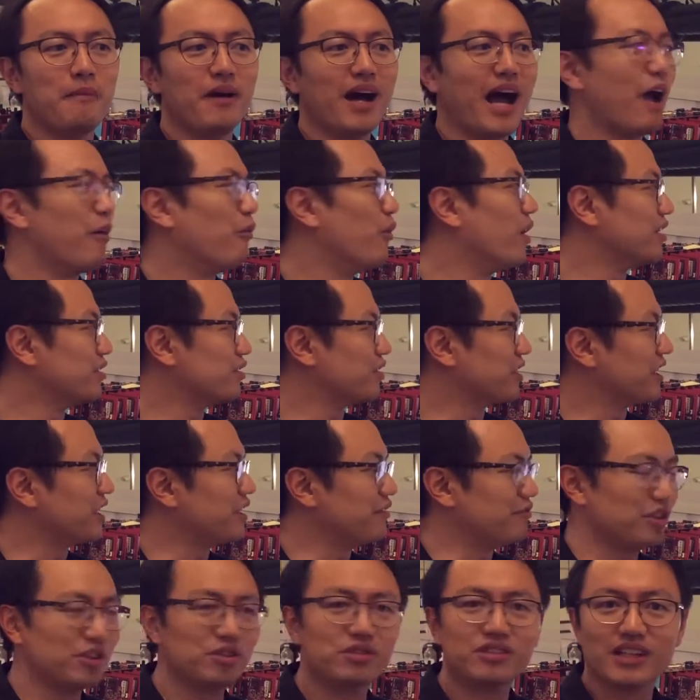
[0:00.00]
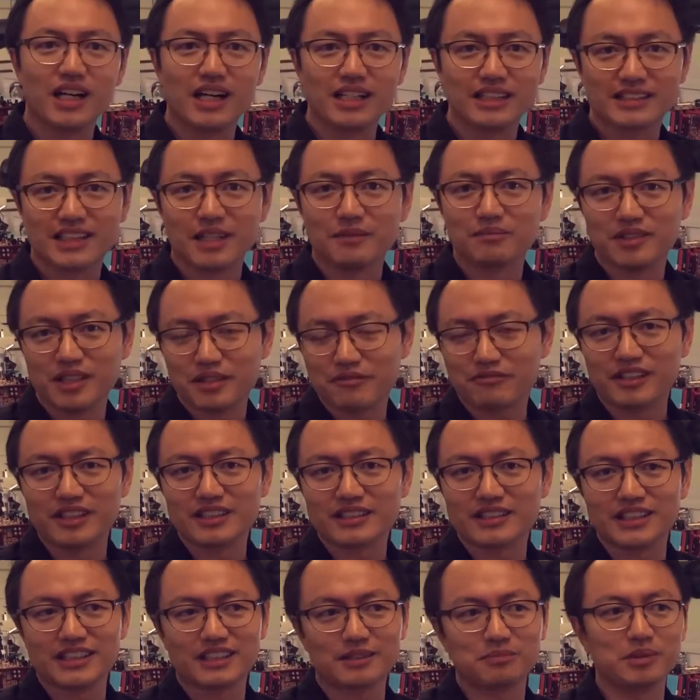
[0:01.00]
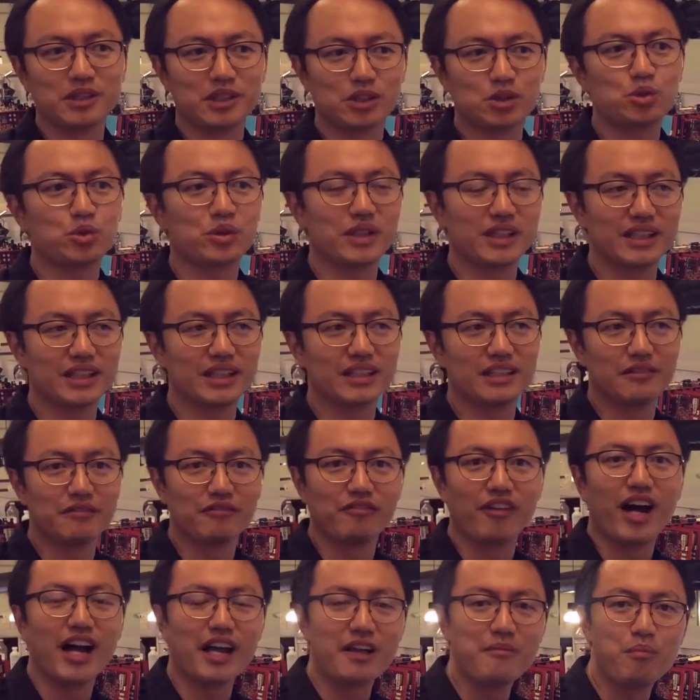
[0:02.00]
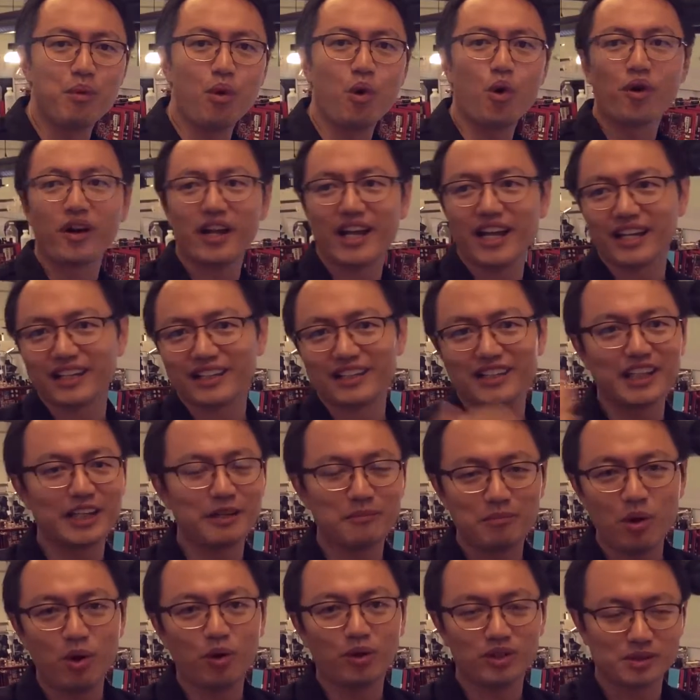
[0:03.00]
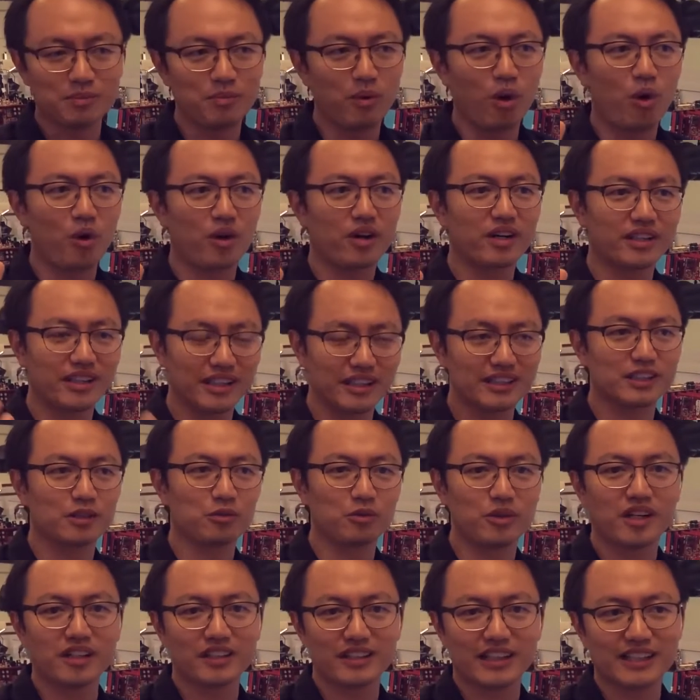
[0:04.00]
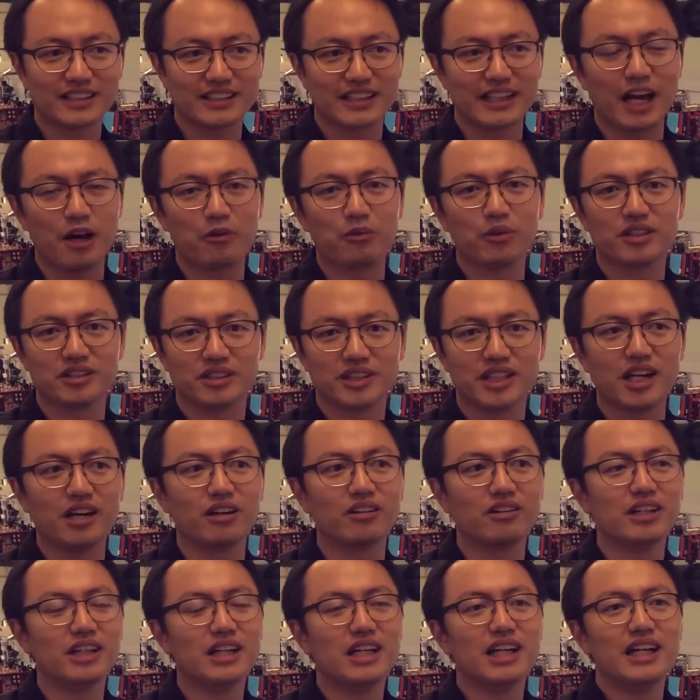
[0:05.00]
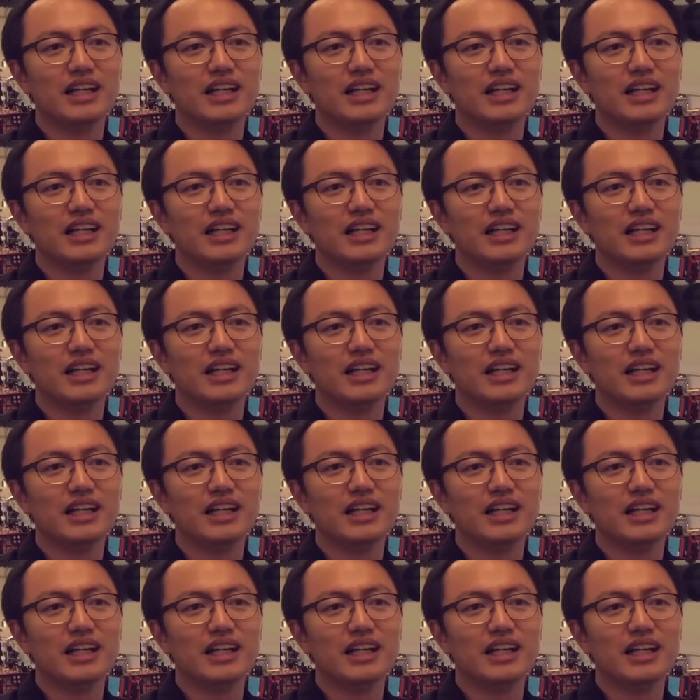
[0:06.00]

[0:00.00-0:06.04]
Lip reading: But I want to give you guys some differences between the Vi board and Geek Pulse board. This is the thing I will tell.